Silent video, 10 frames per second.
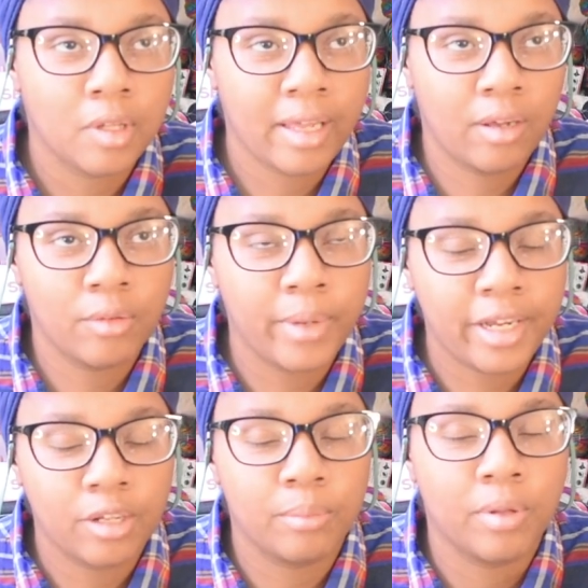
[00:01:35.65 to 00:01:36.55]
like on the
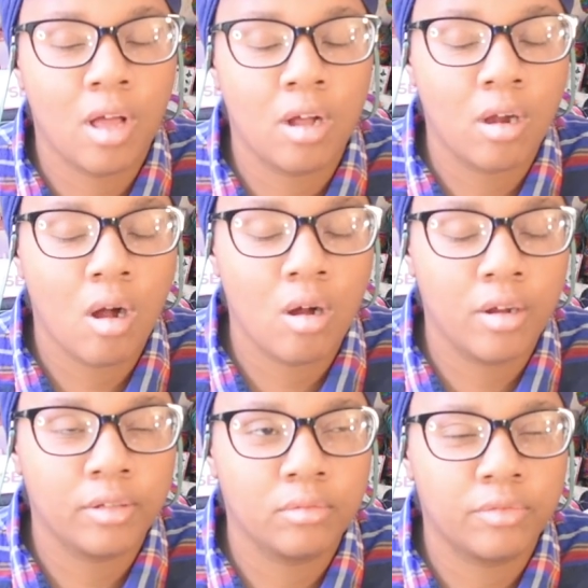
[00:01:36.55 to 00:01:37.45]
regular blog
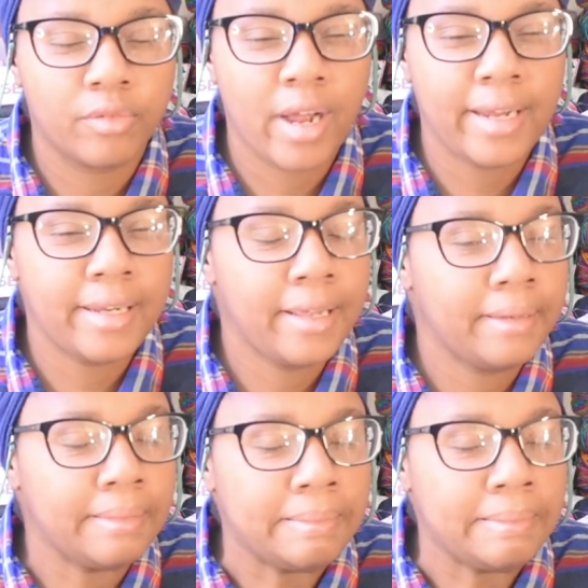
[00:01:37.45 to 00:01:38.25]
on Friday.